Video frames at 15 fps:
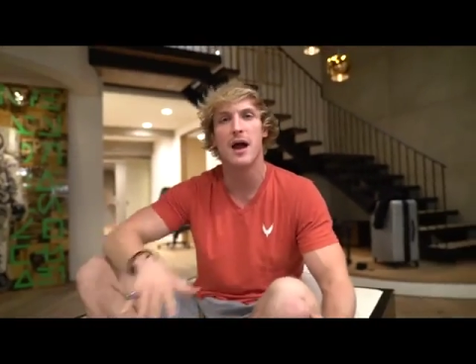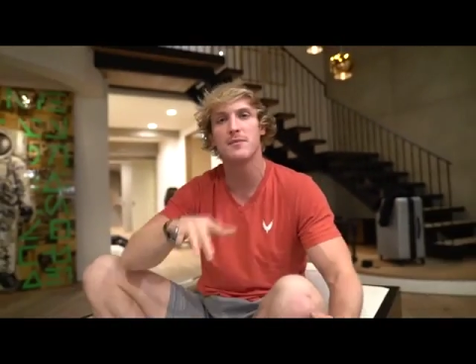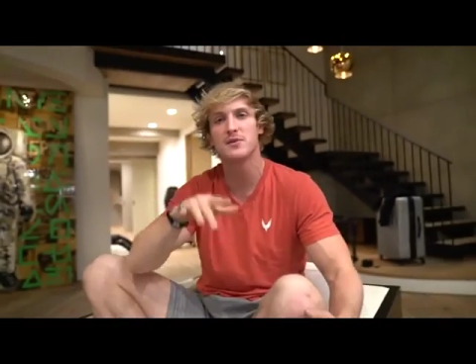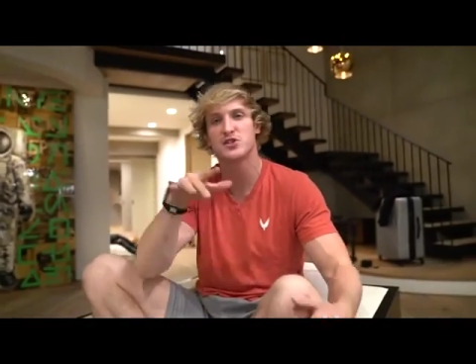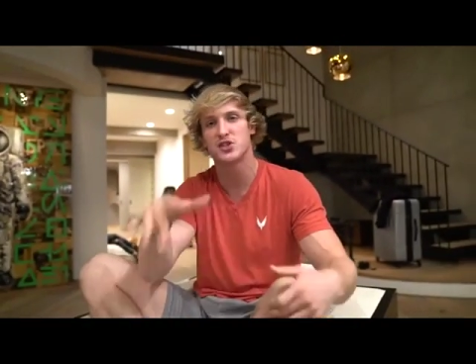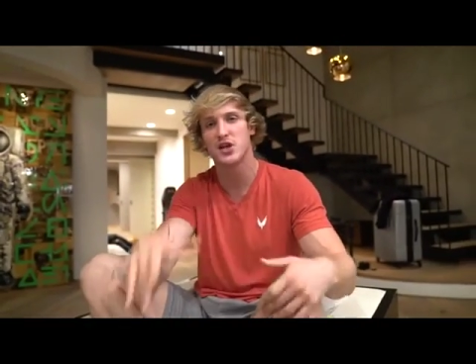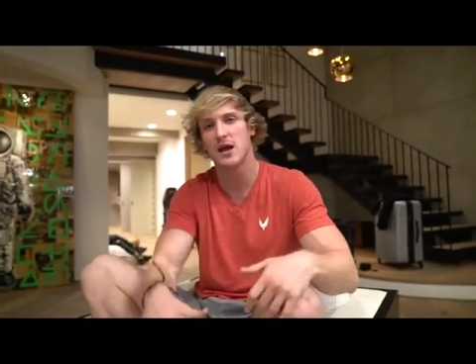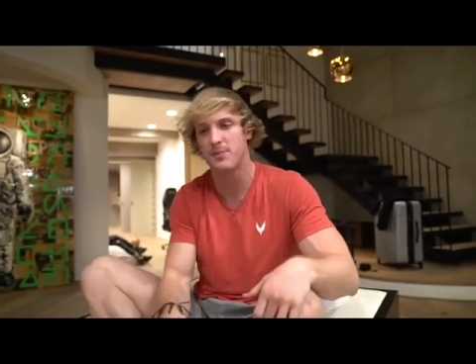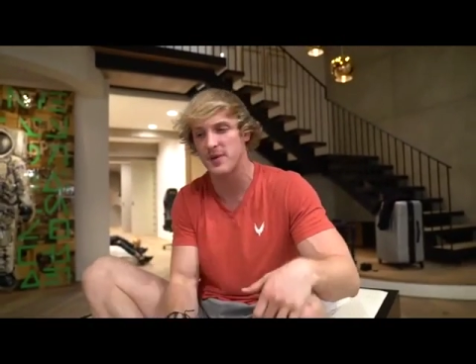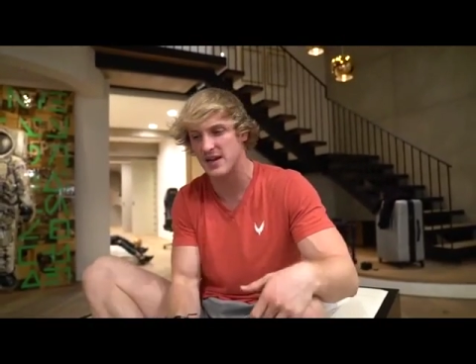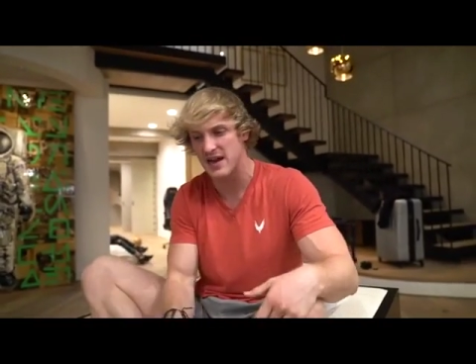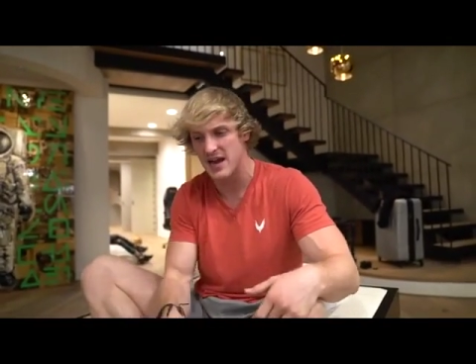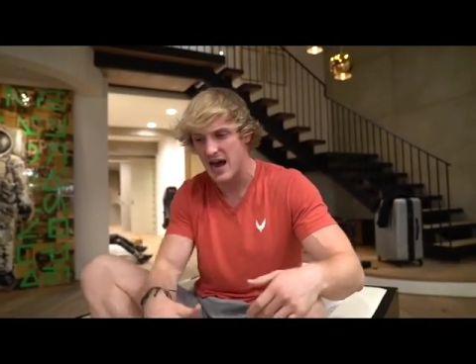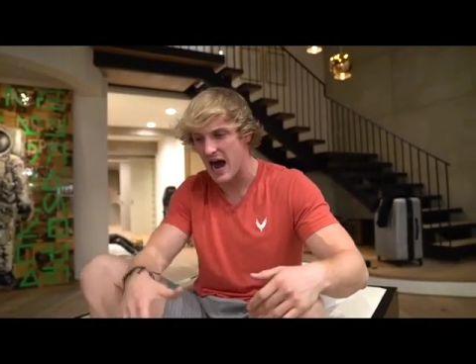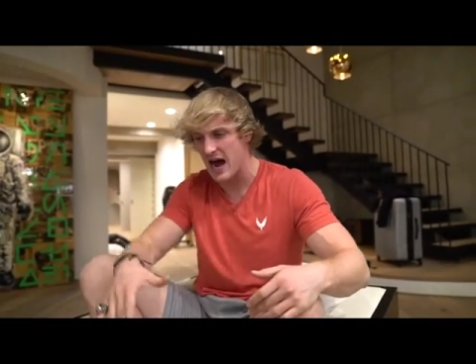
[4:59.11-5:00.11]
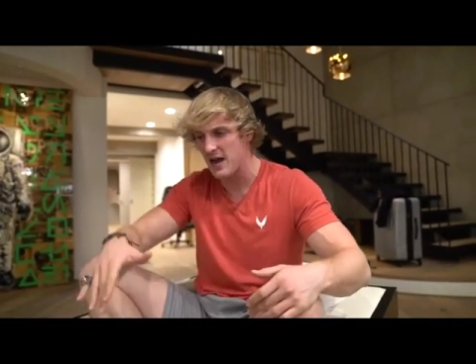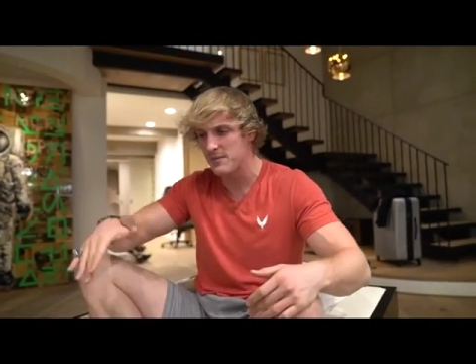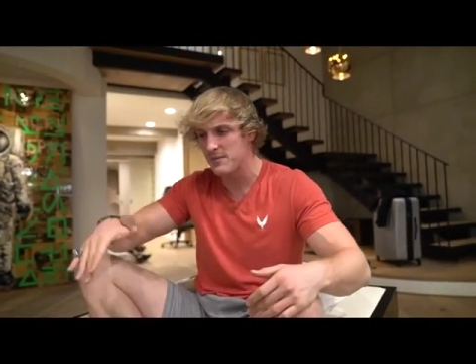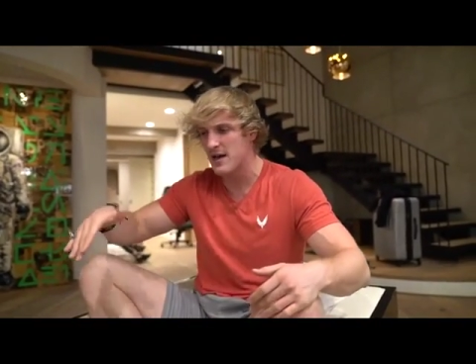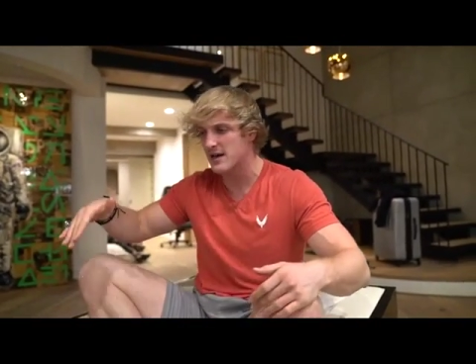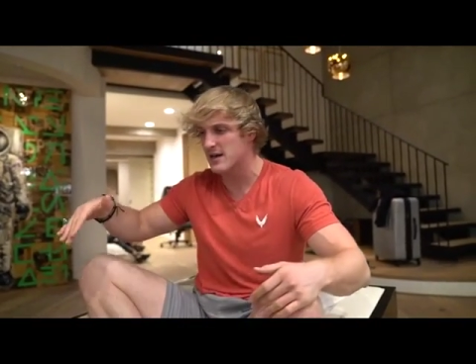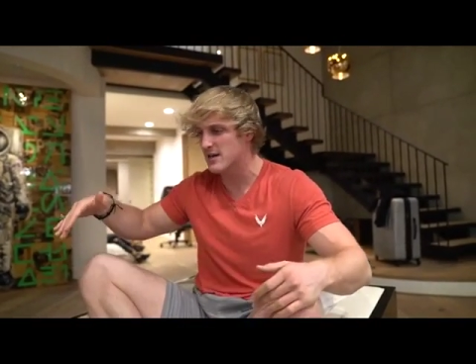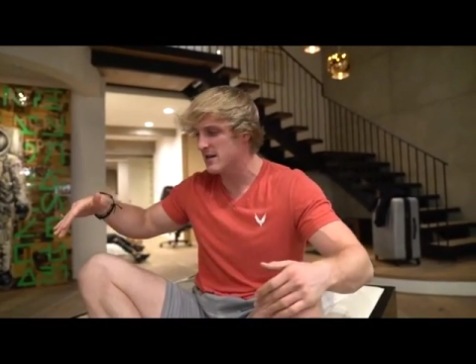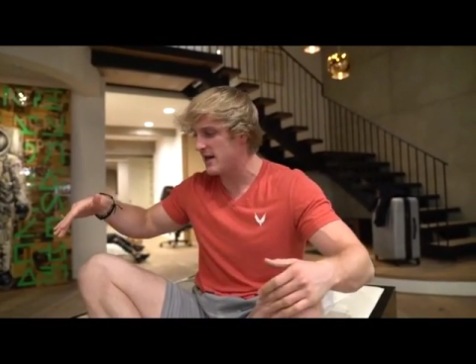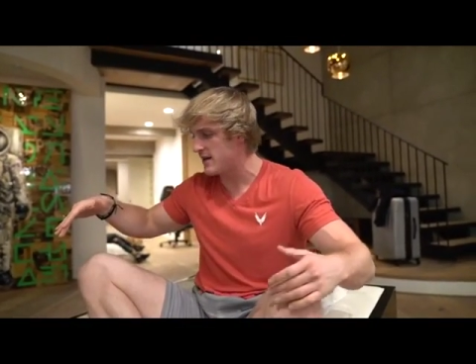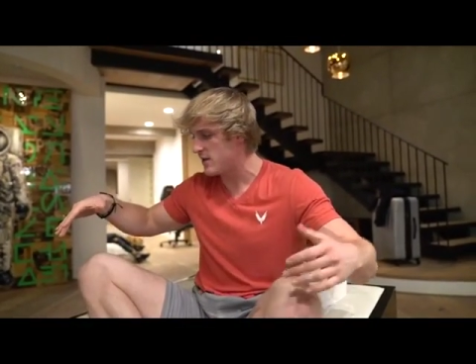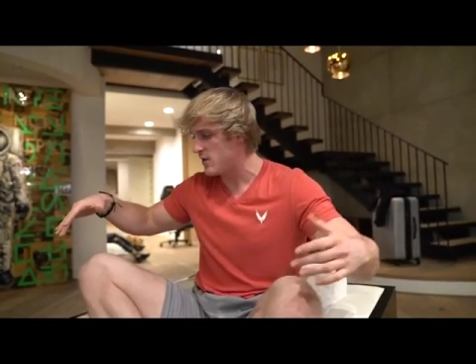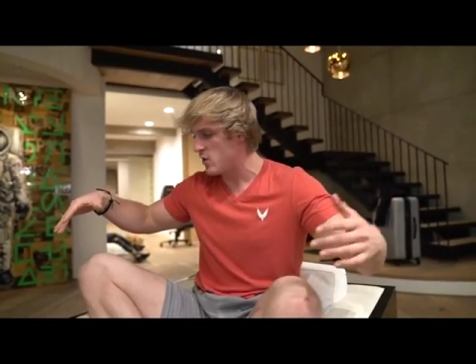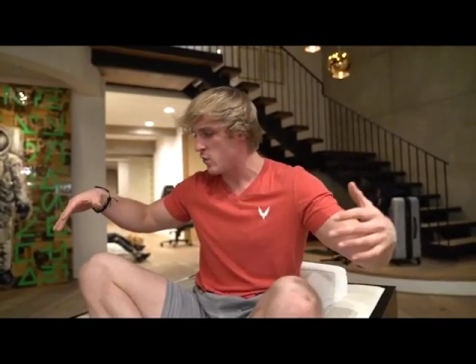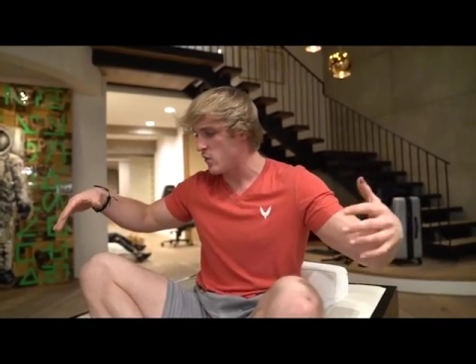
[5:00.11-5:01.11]
I'm a champion. I am not gonna
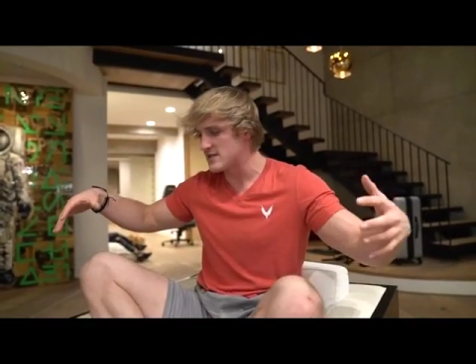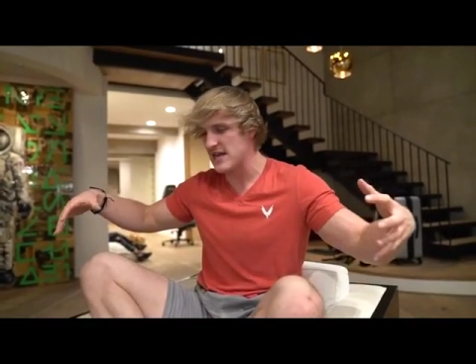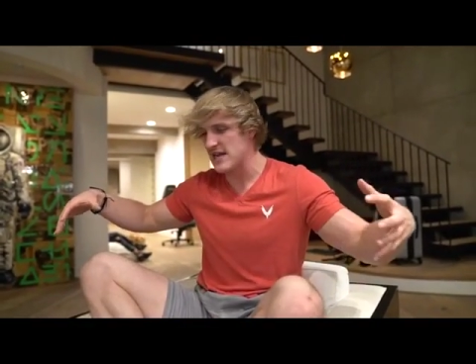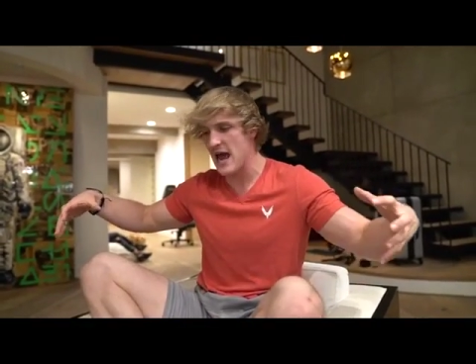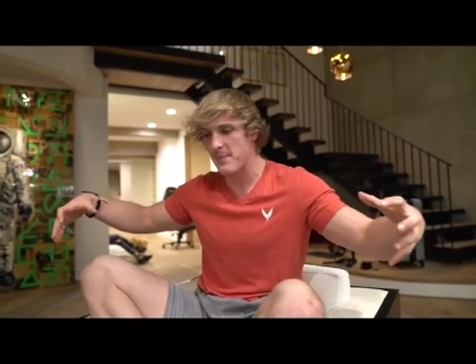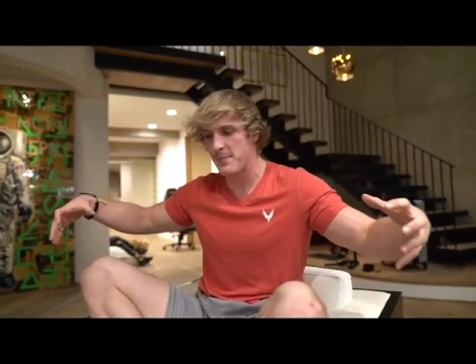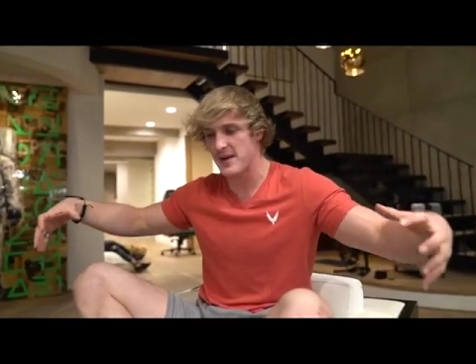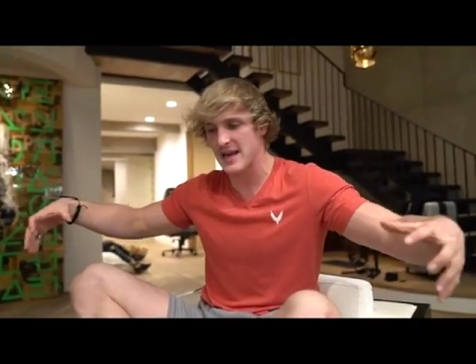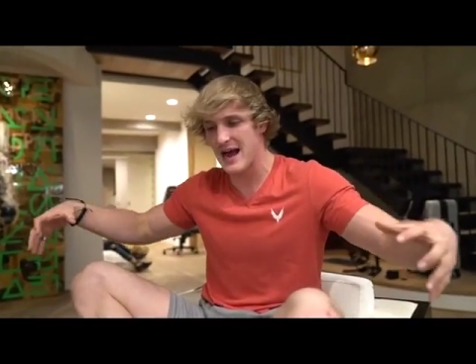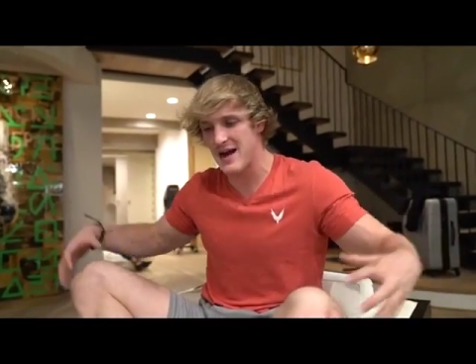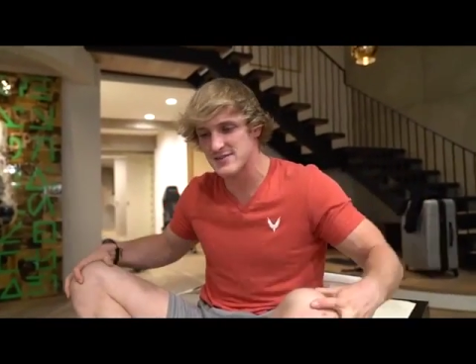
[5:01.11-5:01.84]
let what's happening